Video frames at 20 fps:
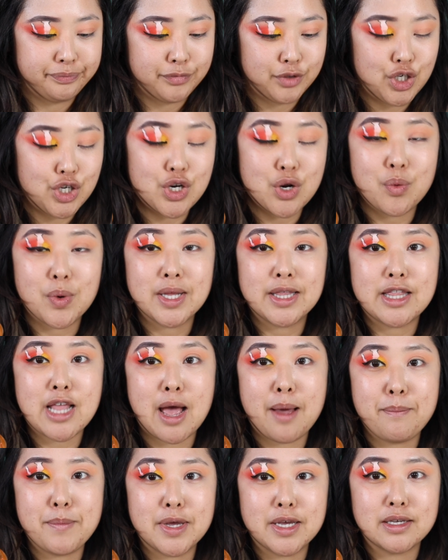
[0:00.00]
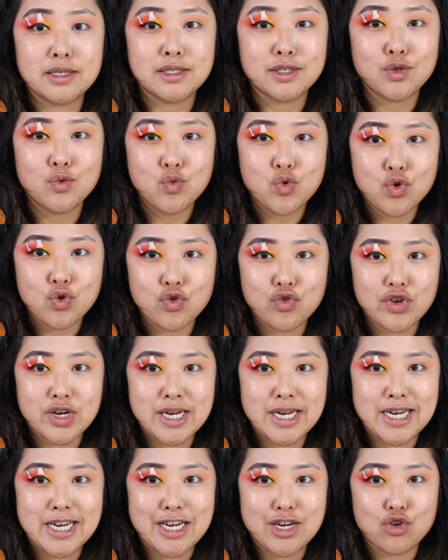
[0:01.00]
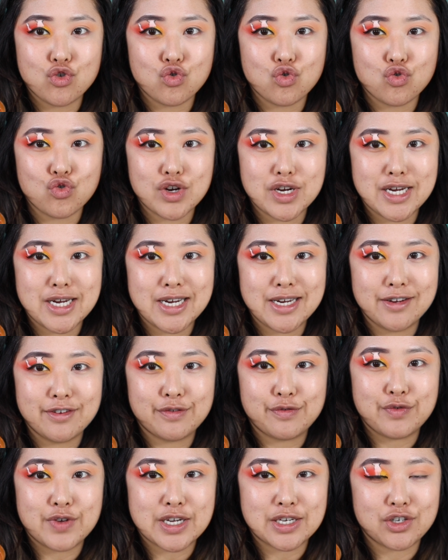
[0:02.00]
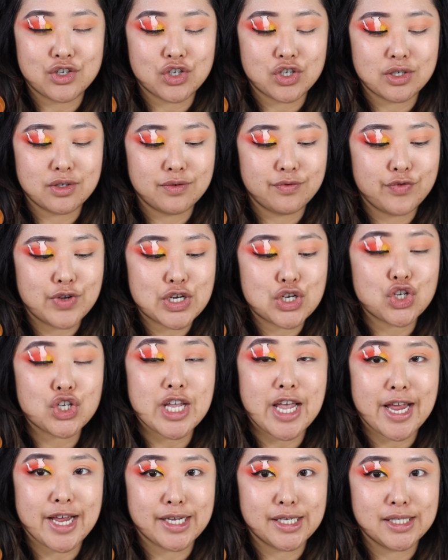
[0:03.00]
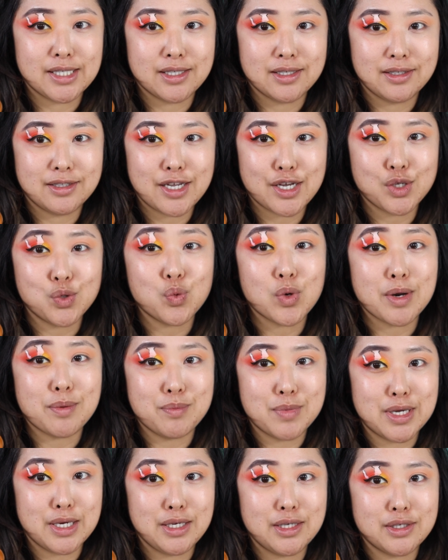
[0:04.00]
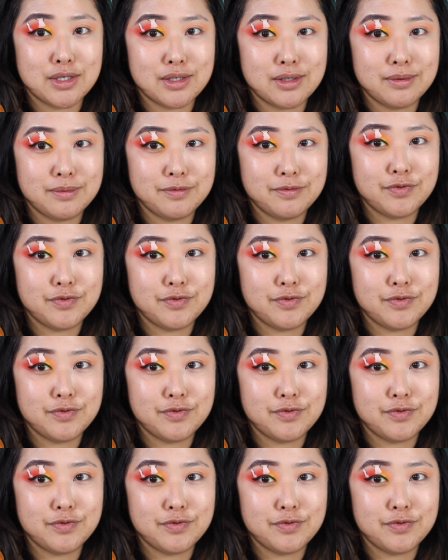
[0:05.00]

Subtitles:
You know what that means. Fish sex. That's what it means.